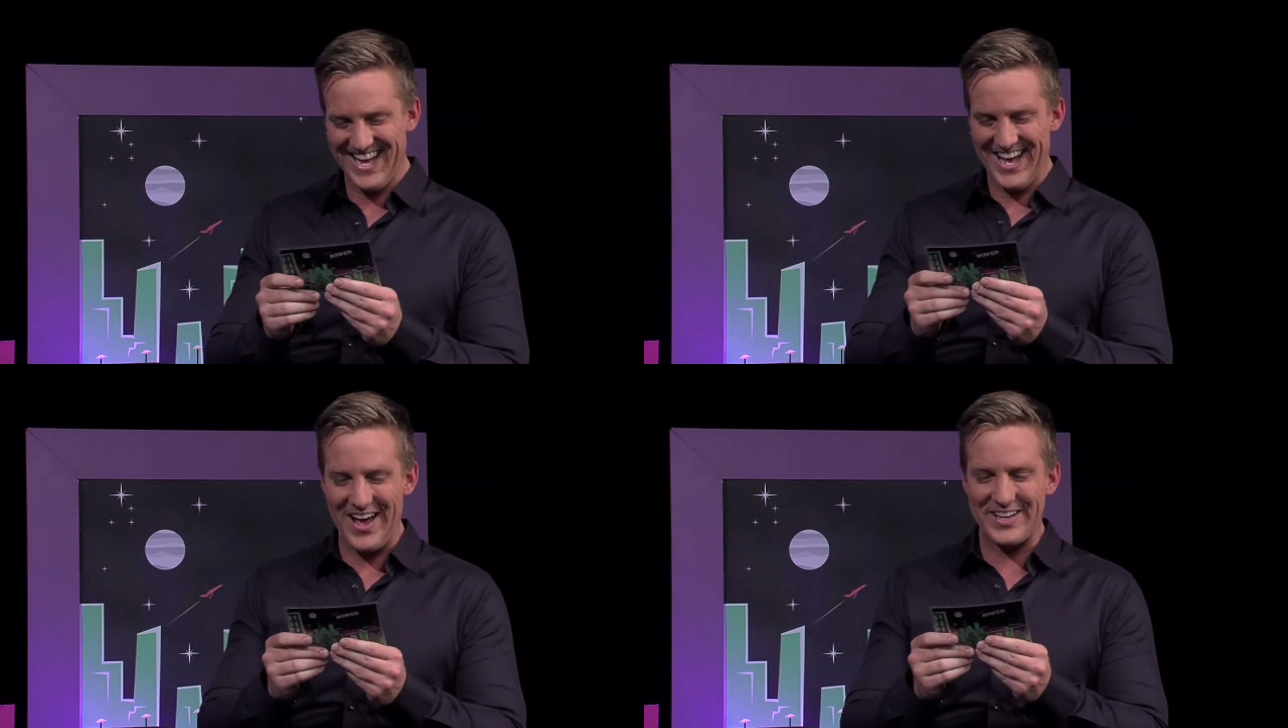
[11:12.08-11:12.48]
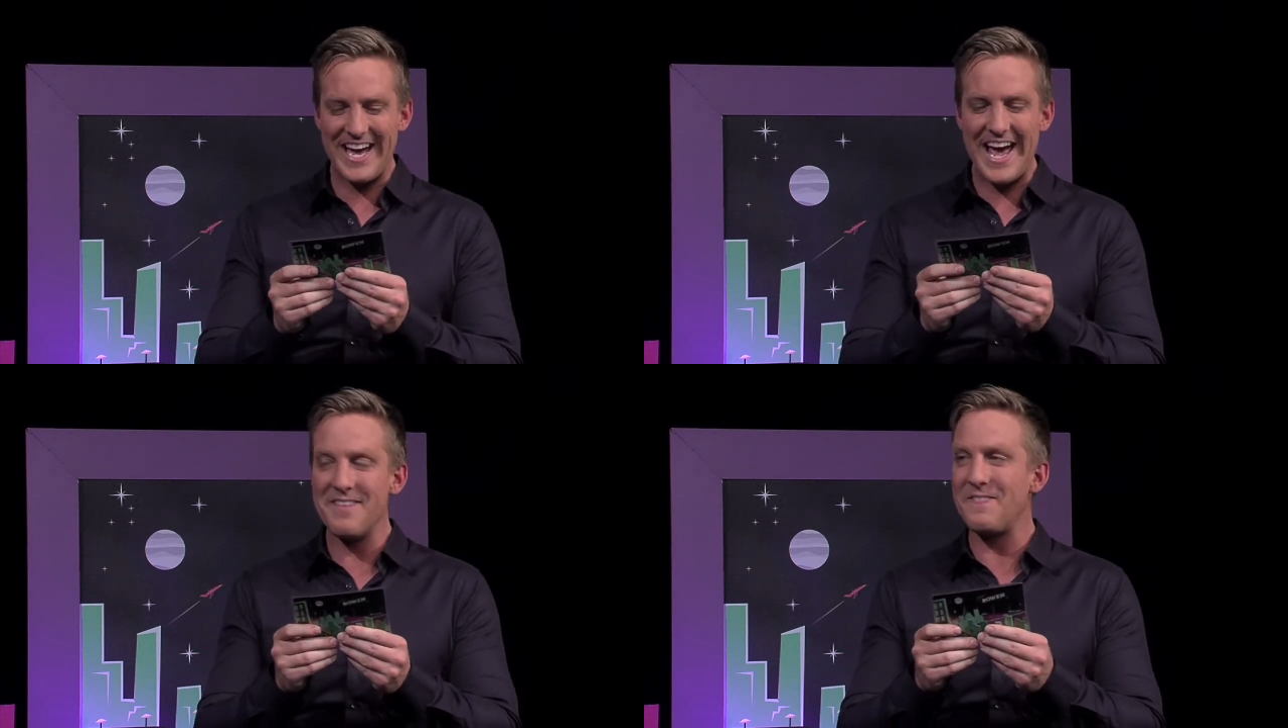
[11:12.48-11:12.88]

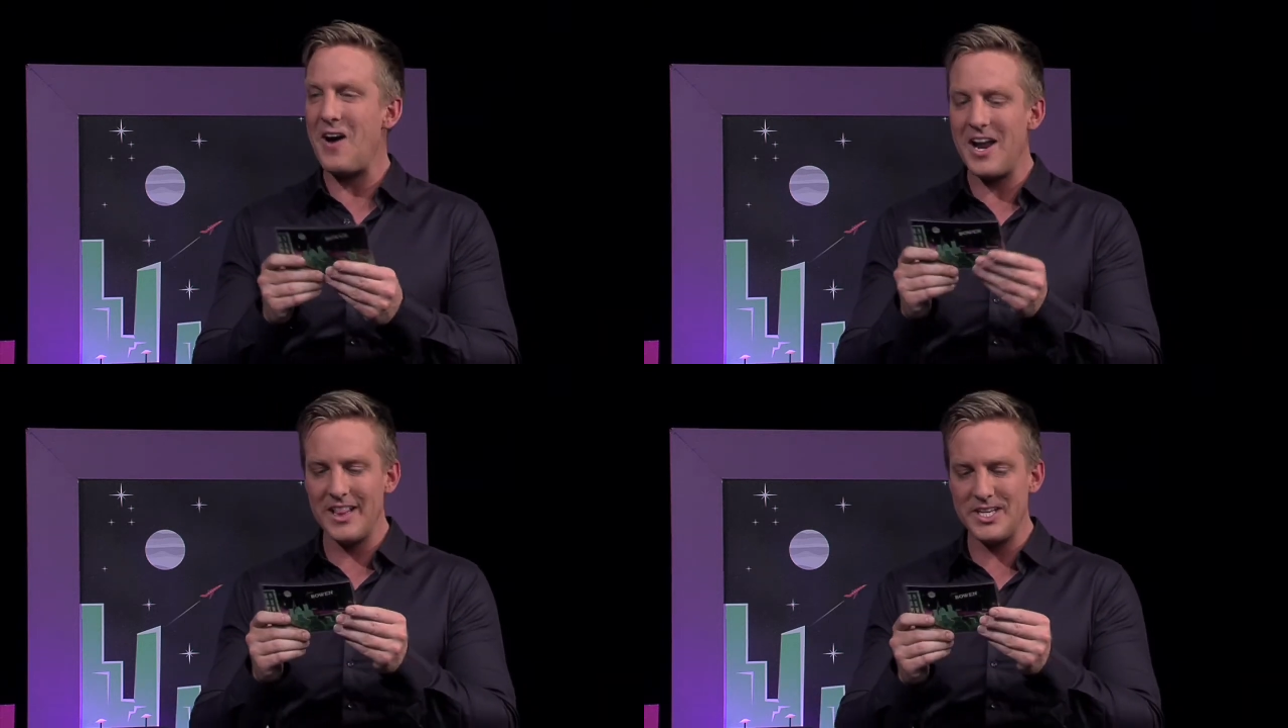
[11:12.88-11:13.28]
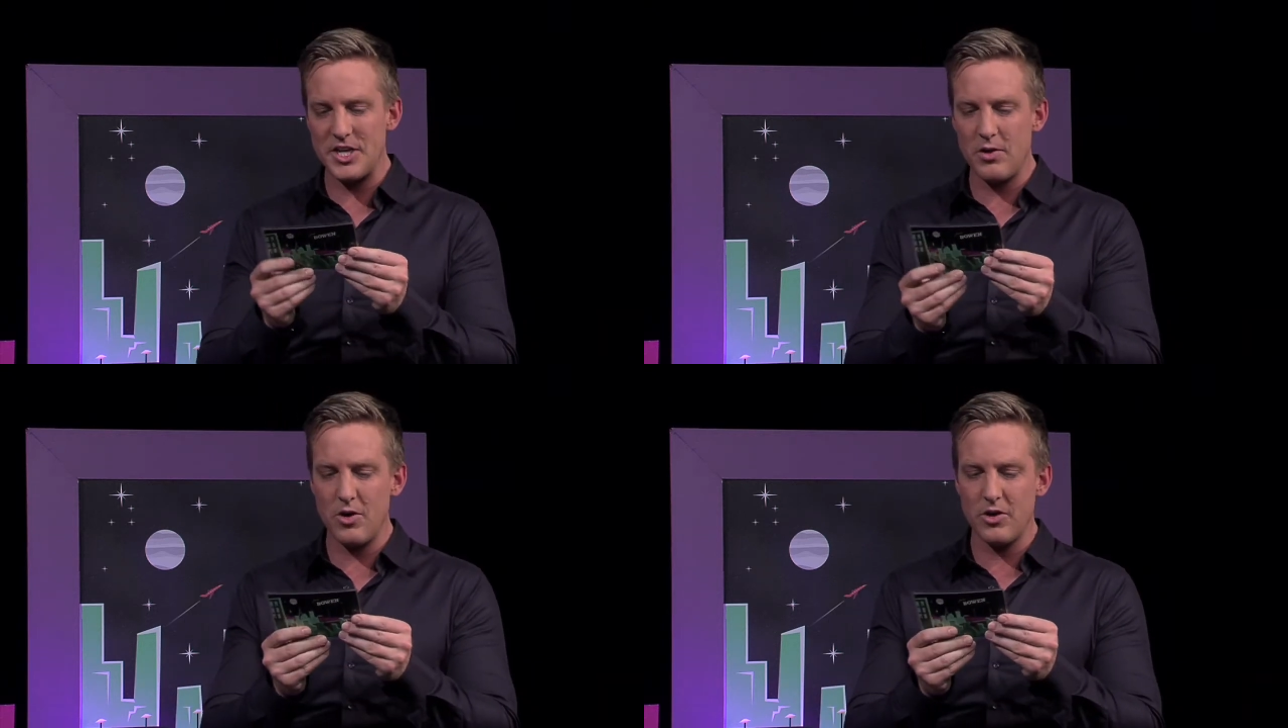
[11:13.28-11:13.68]
Okay, and finally,
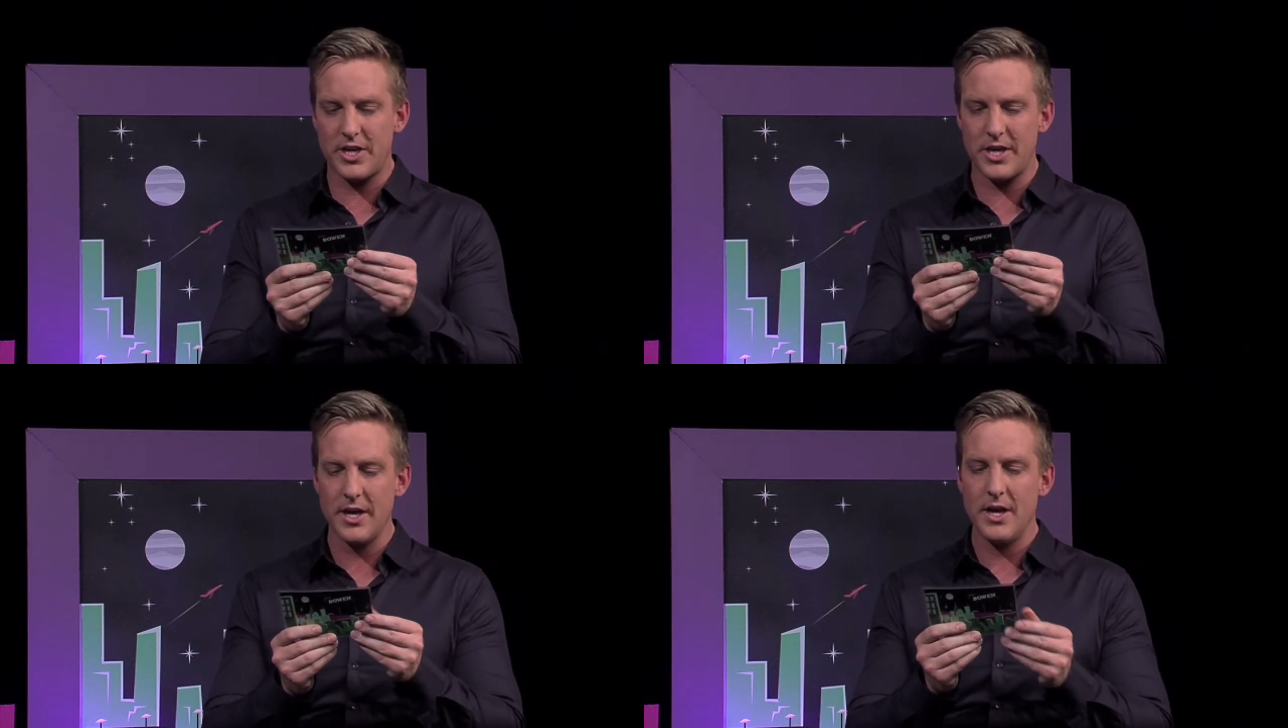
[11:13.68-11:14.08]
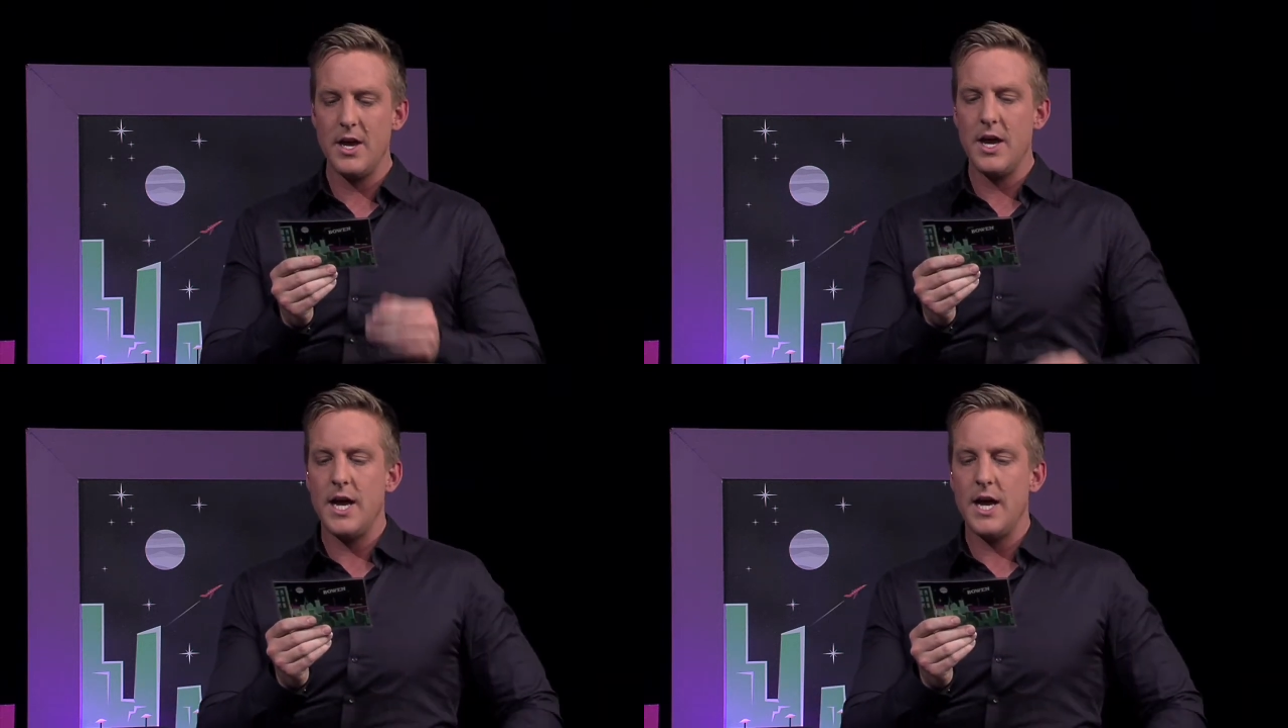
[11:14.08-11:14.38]
Dilruk. Let's do this.